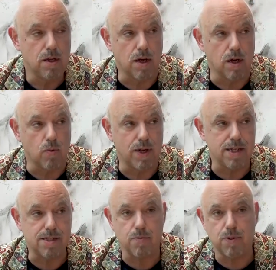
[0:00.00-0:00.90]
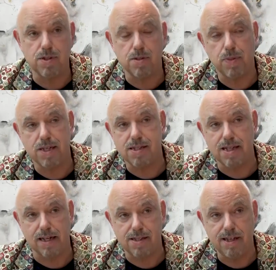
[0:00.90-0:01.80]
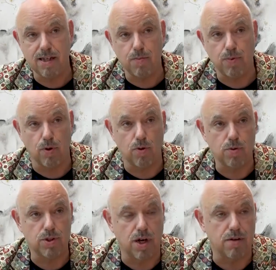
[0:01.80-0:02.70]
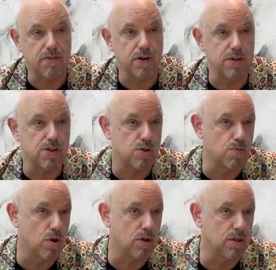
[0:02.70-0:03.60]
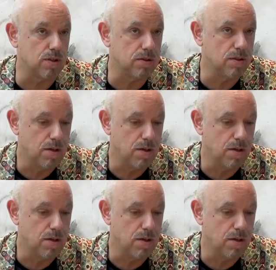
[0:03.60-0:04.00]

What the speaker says: One example is places like Singapore, which are very small,